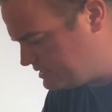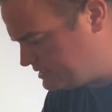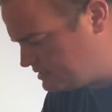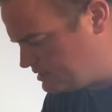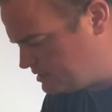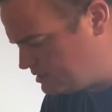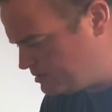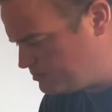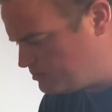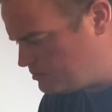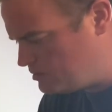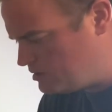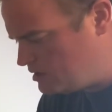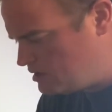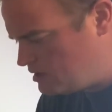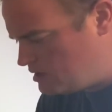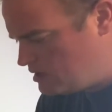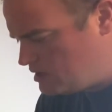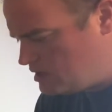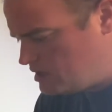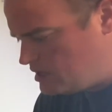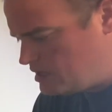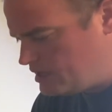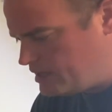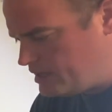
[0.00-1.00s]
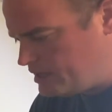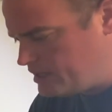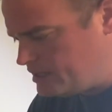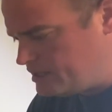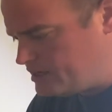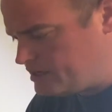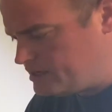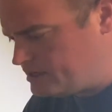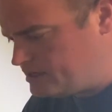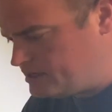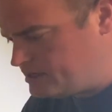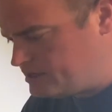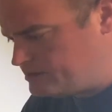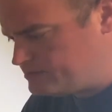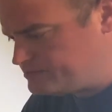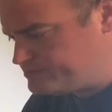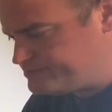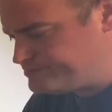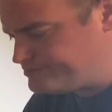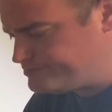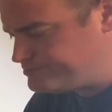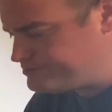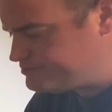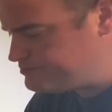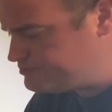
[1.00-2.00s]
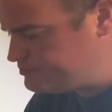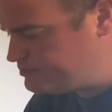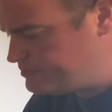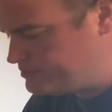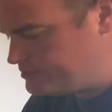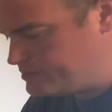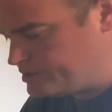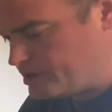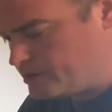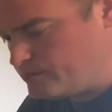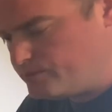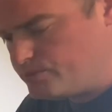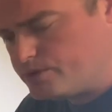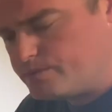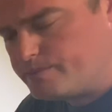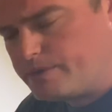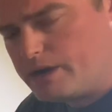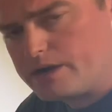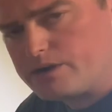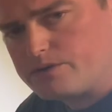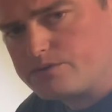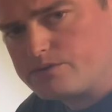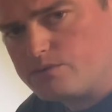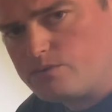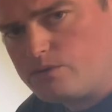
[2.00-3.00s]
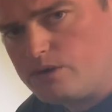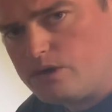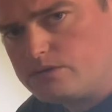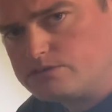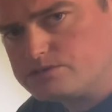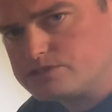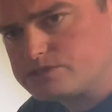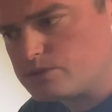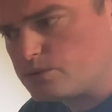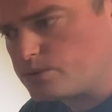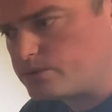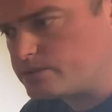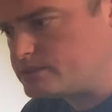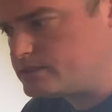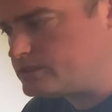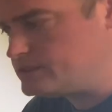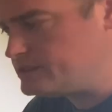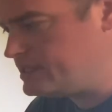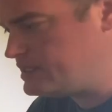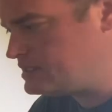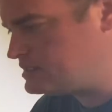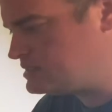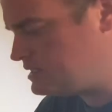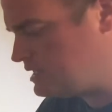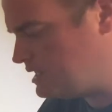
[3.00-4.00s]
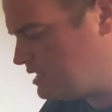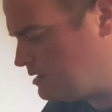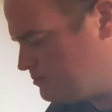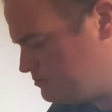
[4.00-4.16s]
up, and put it back on the wall and store it until next time.